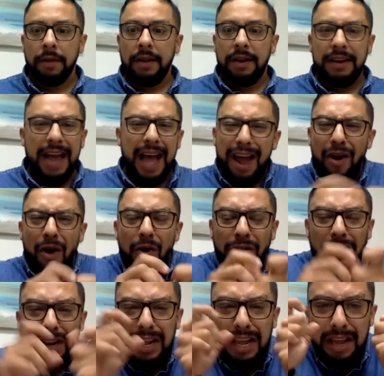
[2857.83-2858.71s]
Not
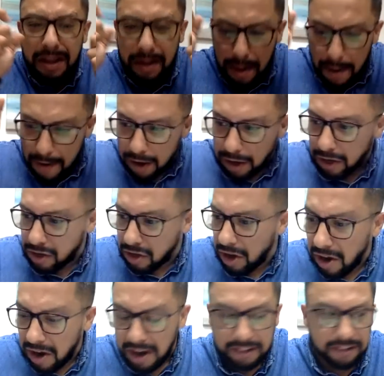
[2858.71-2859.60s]
only
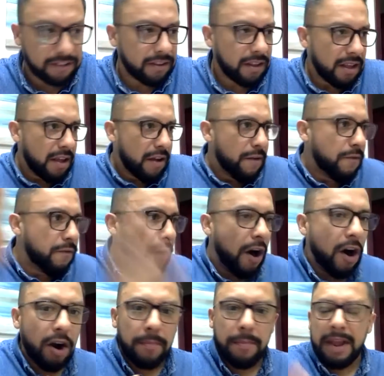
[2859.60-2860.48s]
goods,
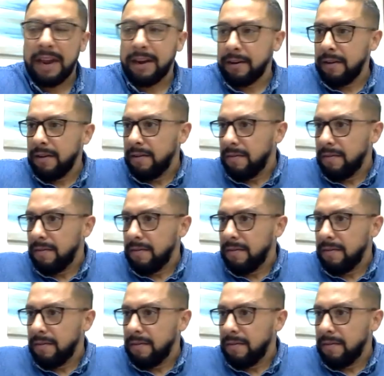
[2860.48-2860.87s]
farming,